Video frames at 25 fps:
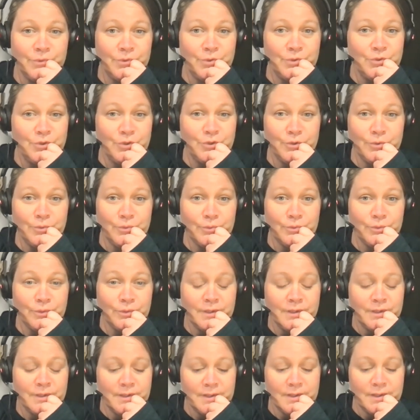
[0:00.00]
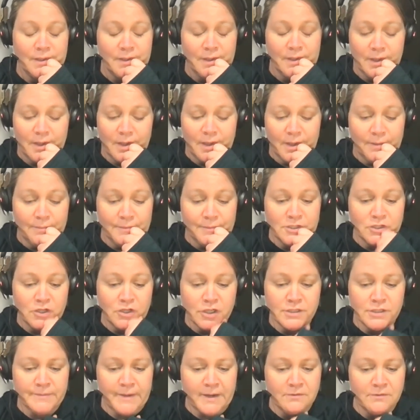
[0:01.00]
You too. I
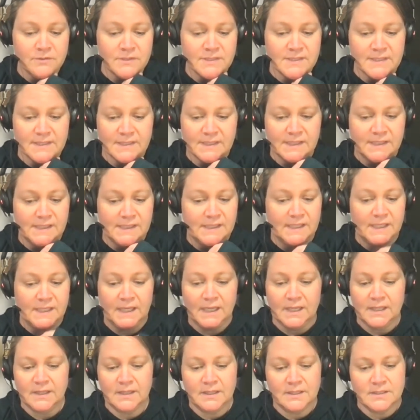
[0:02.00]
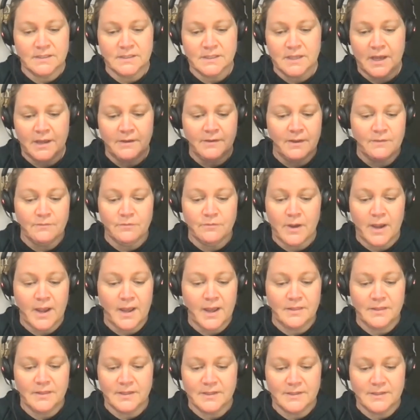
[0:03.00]
talked about recently, like this, I never
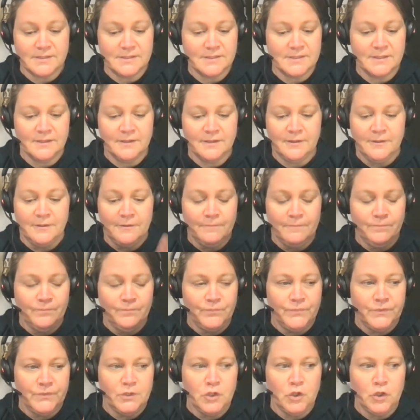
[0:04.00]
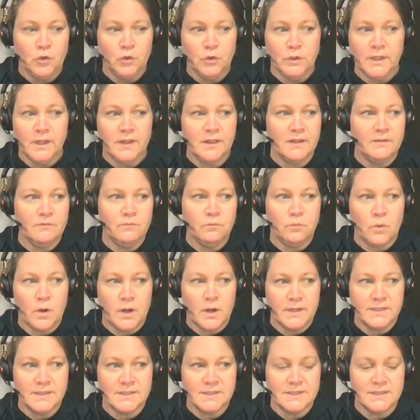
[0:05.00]
had this, you only live
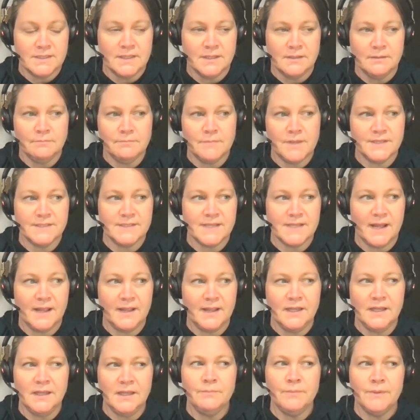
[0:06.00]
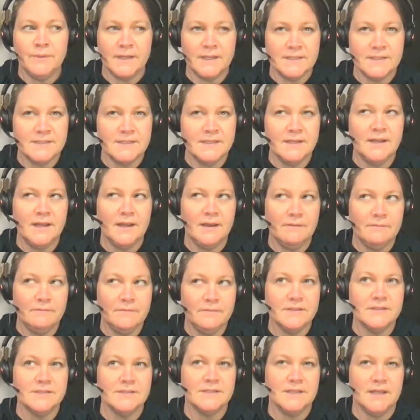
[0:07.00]
once mentality, but I did have
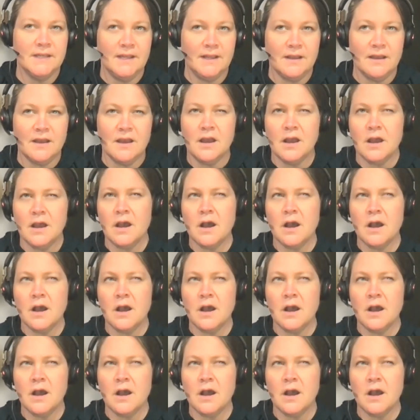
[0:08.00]
this, like,